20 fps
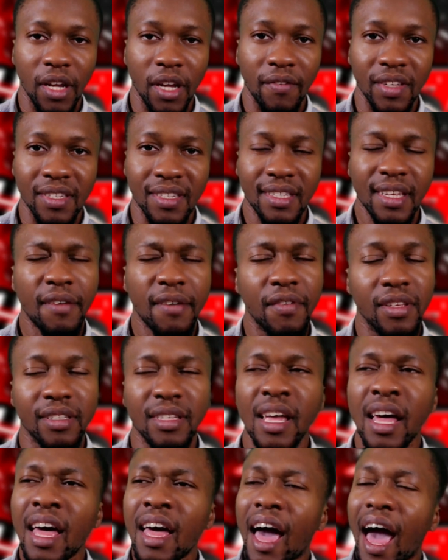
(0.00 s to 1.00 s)
of the seventh.
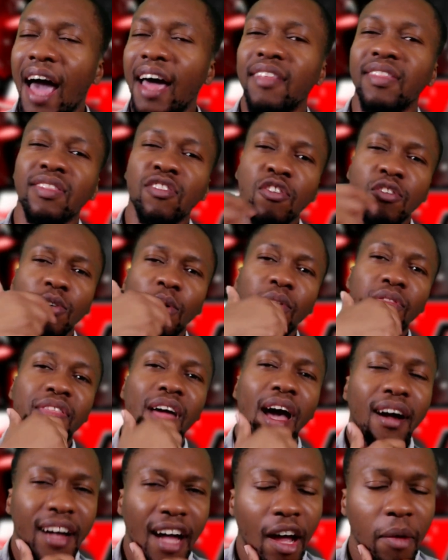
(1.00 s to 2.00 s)
And, you know,
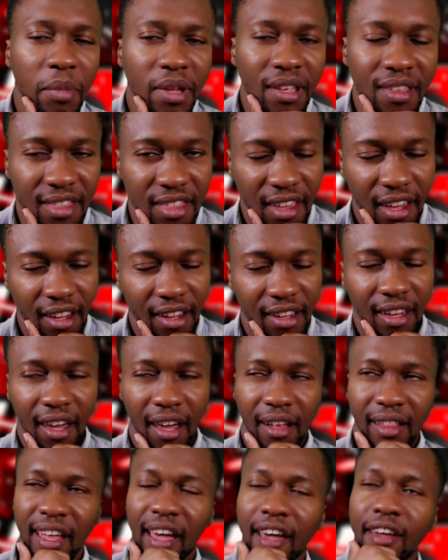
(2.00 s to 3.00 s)
that got me
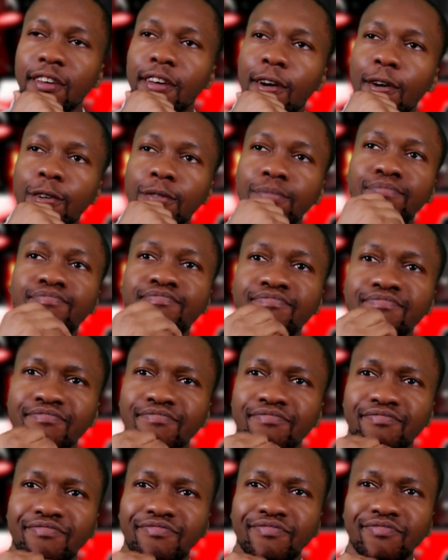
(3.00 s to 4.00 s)
thinking, like, yo,
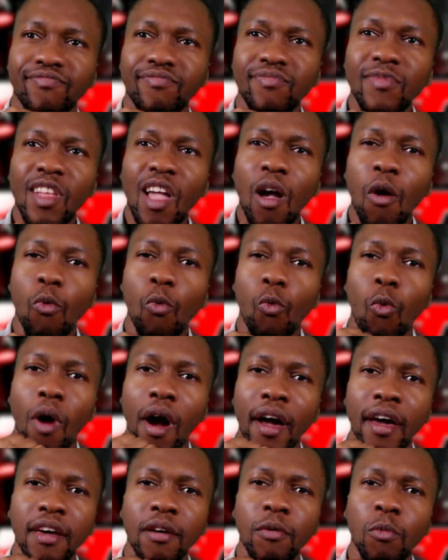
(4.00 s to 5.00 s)

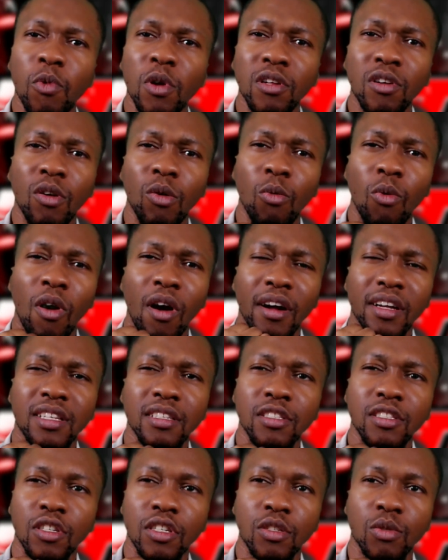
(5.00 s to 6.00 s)
why would
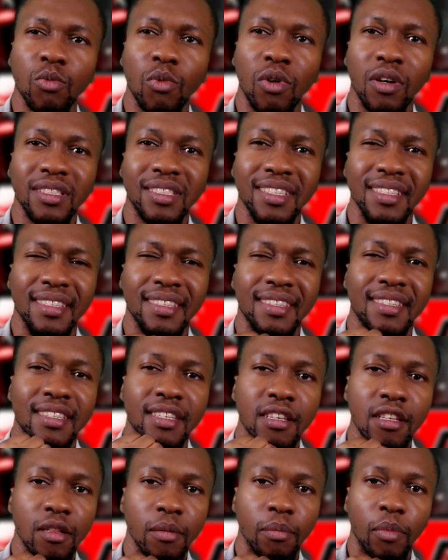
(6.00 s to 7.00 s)
Kawaki just want to
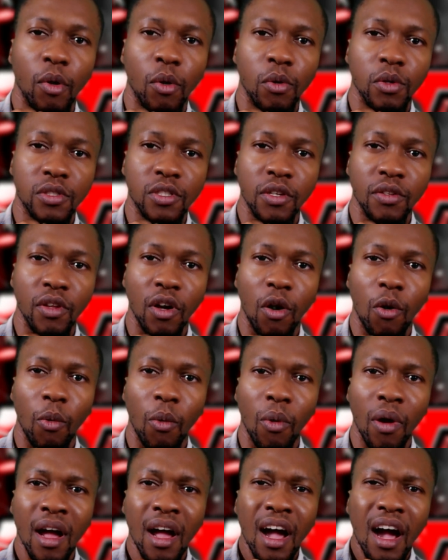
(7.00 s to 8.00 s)
seal Boruto now?
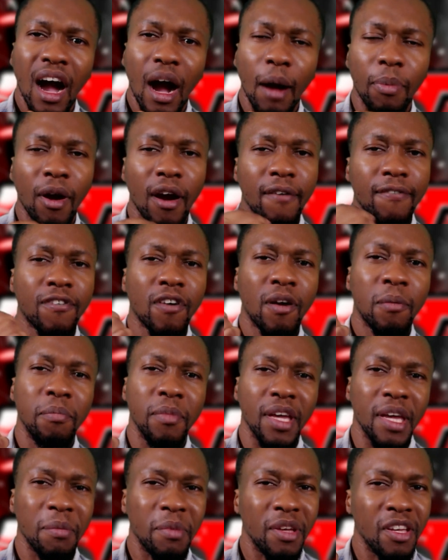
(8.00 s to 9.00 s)
Apart from
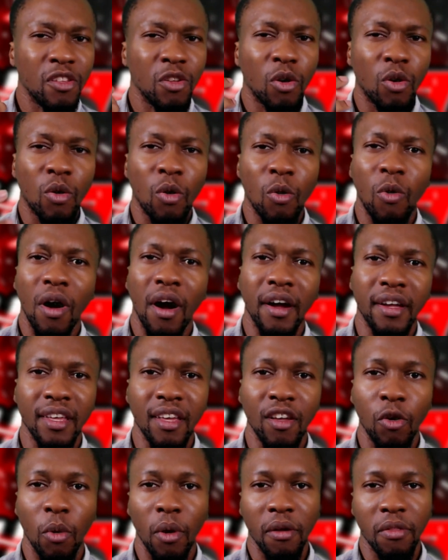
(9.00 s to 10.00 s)
maybe, you know,
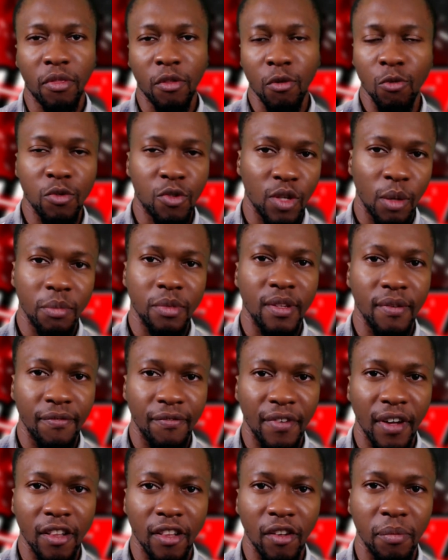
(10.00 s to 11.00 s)
Kawaki going through some
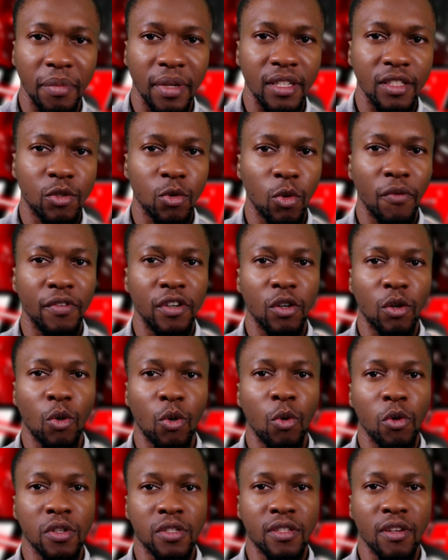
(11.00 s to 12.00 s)
developments over the
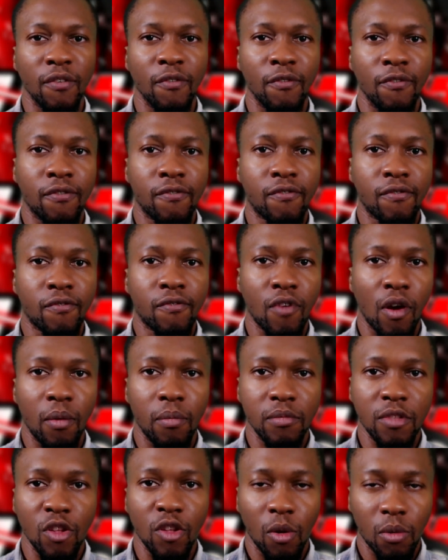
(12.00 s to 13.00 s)
course of, from,
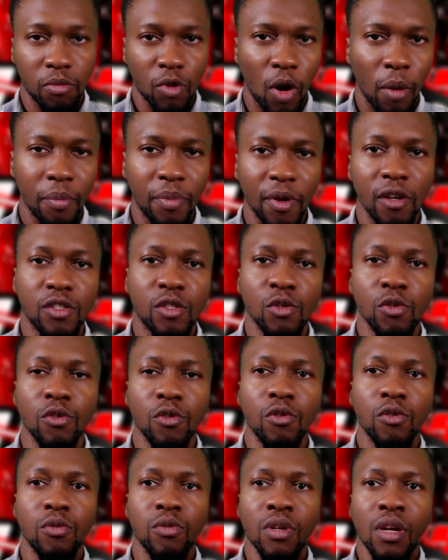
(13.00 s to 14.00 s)
you know, compared
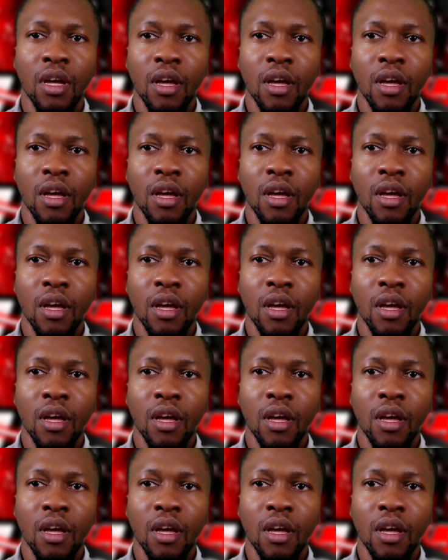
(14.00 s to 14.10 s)
to,